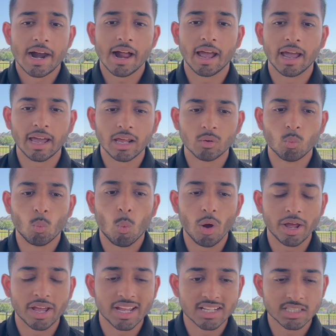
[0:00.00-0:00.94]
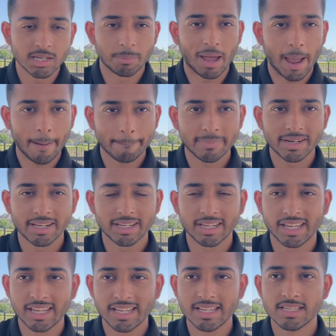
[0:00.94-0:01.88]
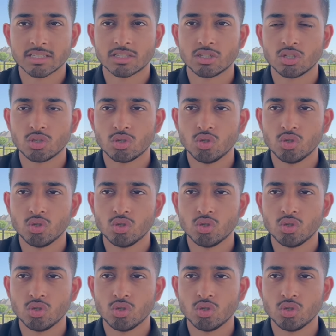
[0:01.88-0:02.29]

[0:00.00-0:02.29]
and what ends up happening is